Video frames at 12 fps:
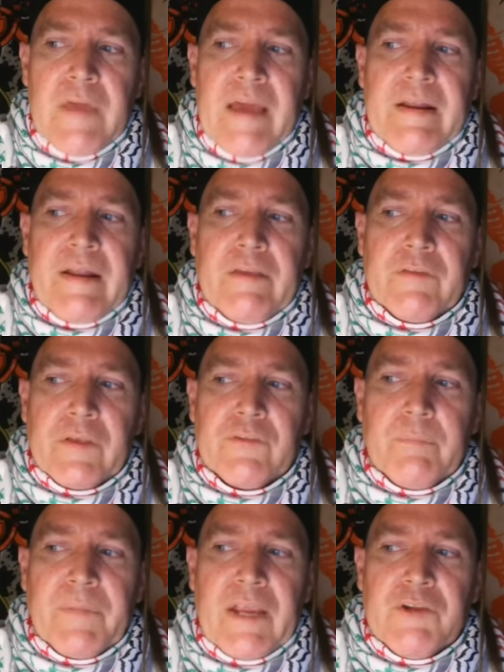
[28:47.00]
and in his
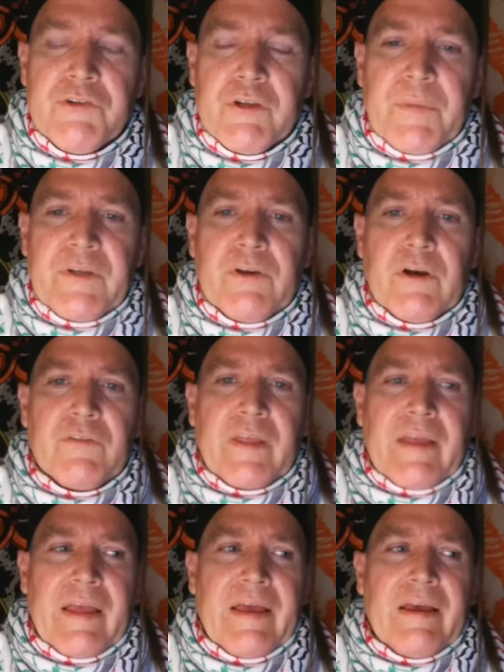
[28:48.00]
estimation, it's because
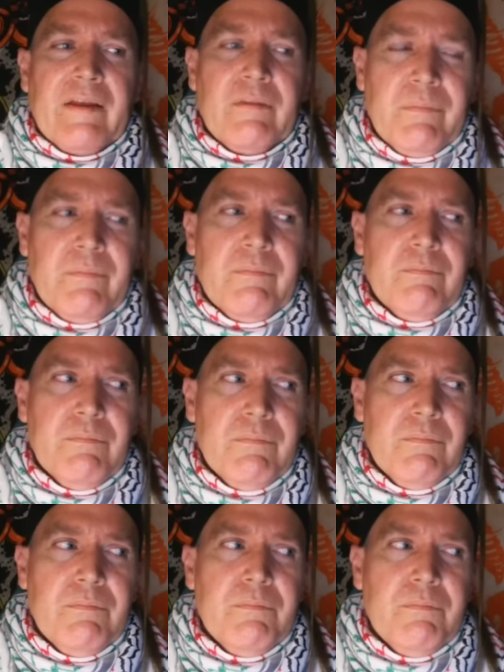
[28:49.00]
they had,
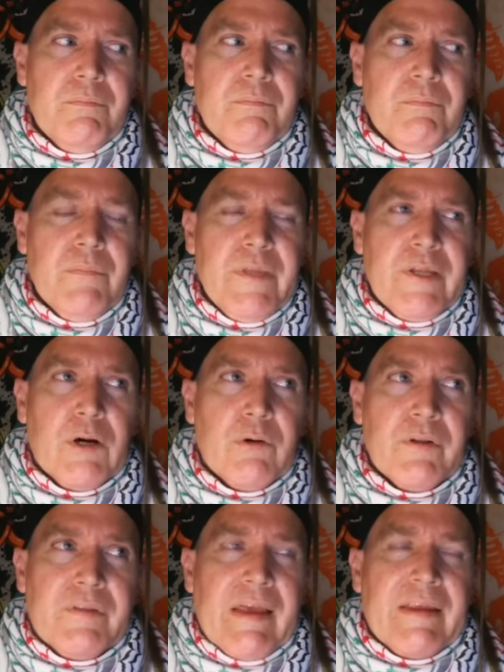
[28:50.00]
you know,
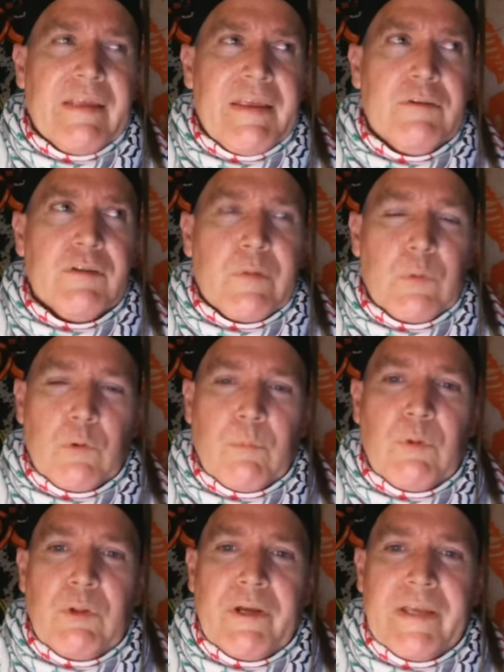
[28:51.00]
decades of
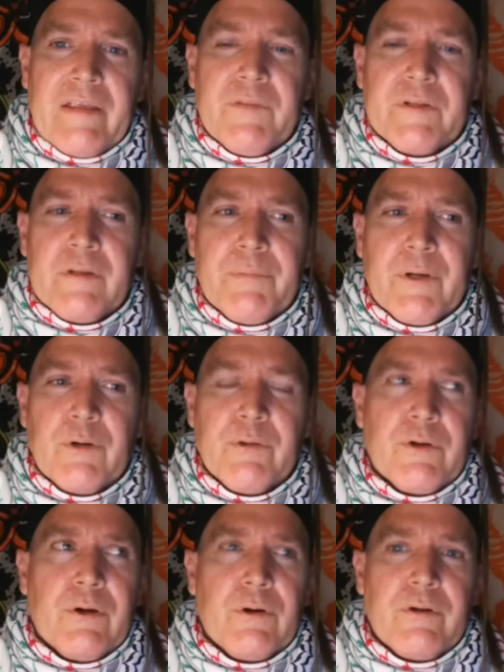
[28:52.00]
normal life to compare
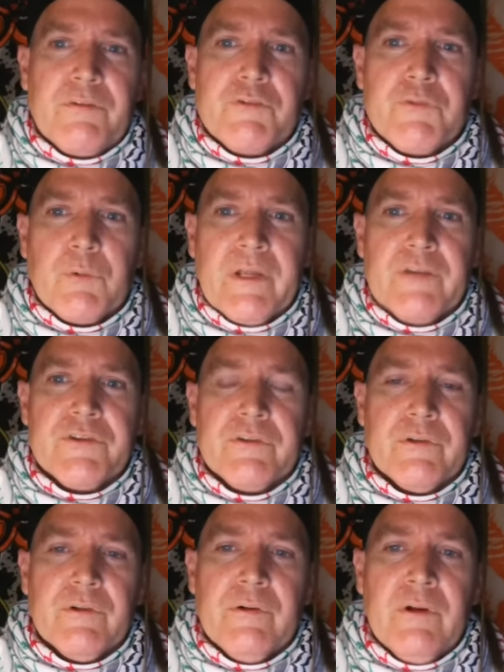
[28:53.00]
their current situation
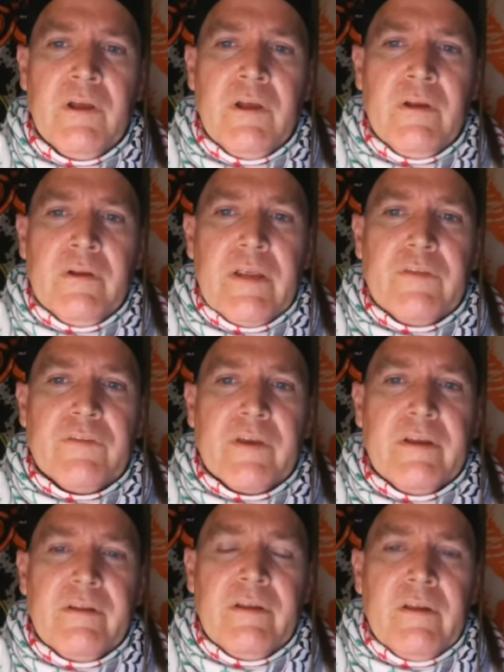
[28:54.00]
to. He
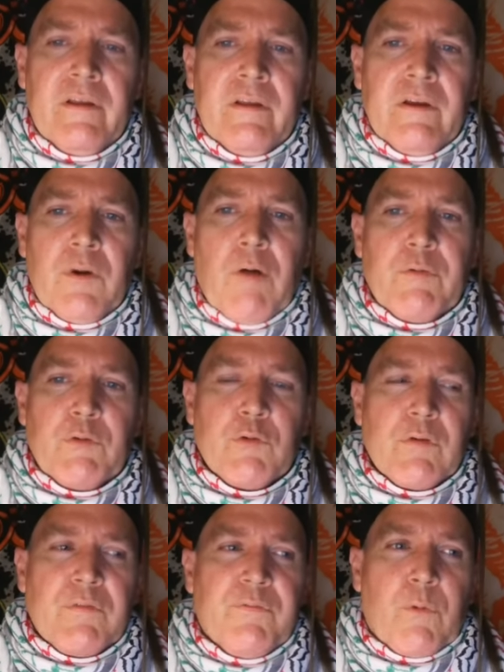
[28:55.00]
said officers
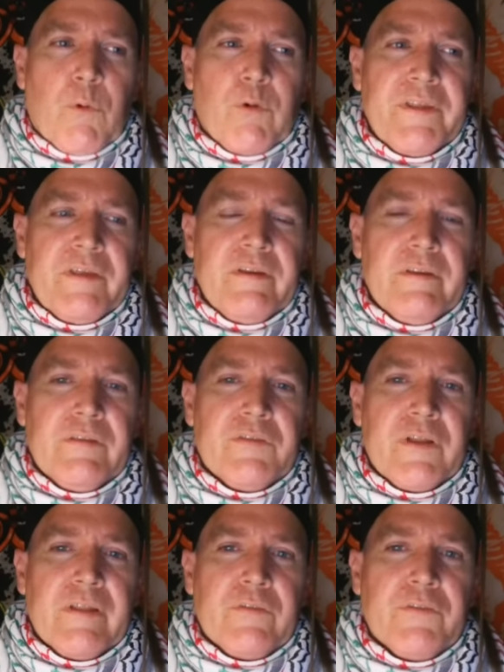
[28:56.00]
over 40, he
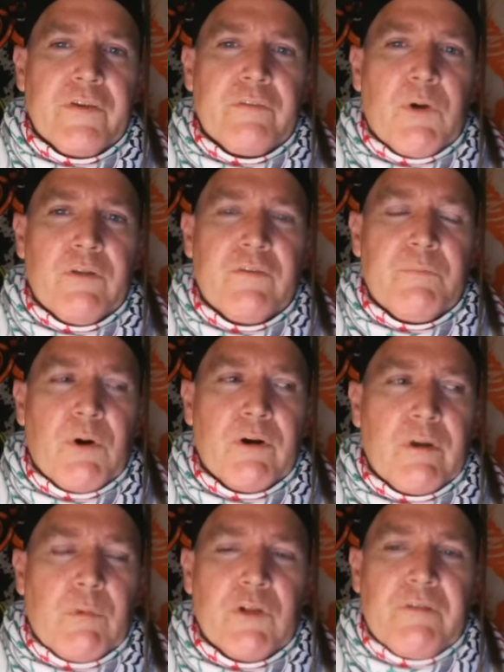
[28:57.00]
said at the 6 months
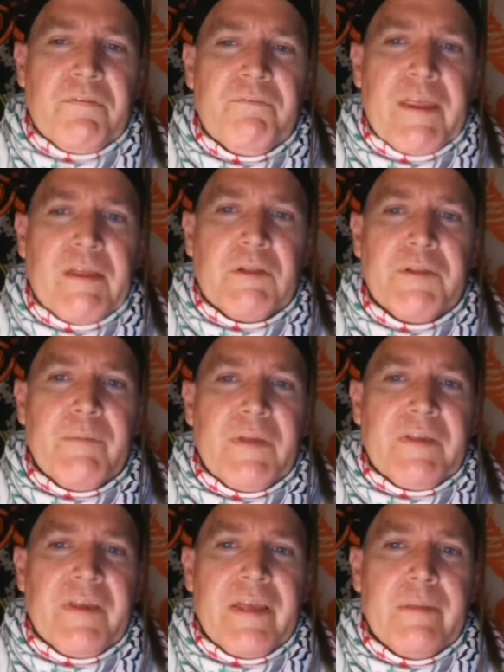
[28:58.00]
mark, almost unfailingly
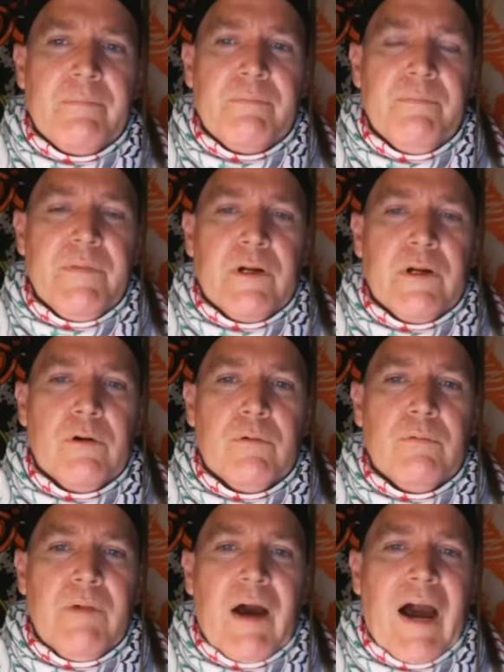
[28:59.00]
became, you
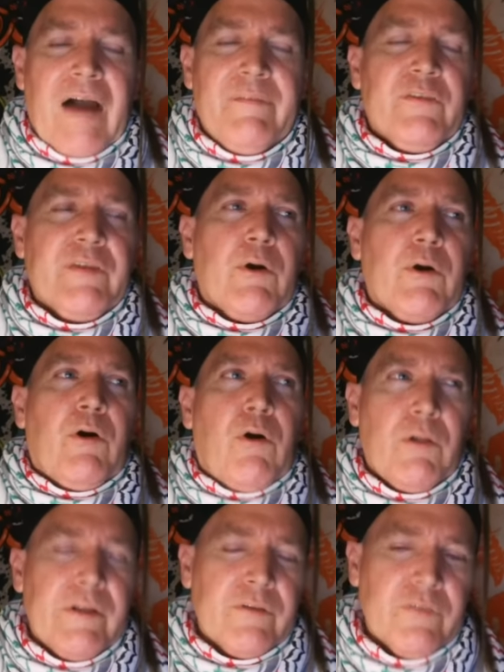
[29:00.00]
know, obvious
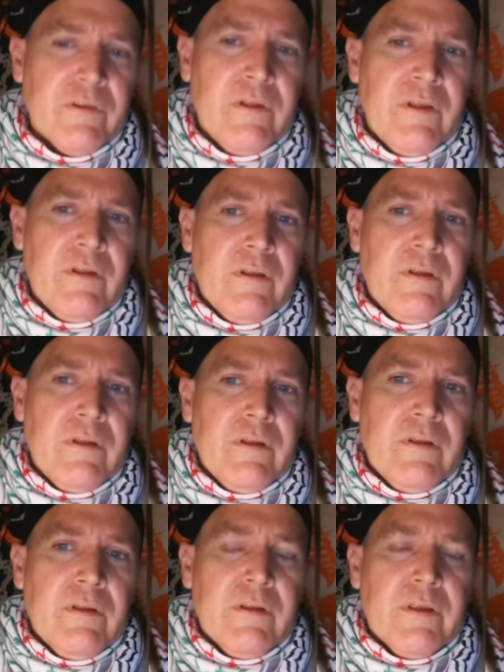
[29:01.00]
alcoholics.
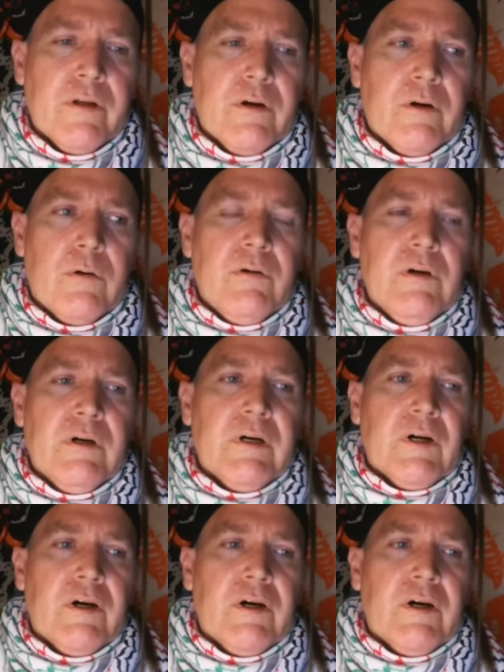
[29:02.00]
You know,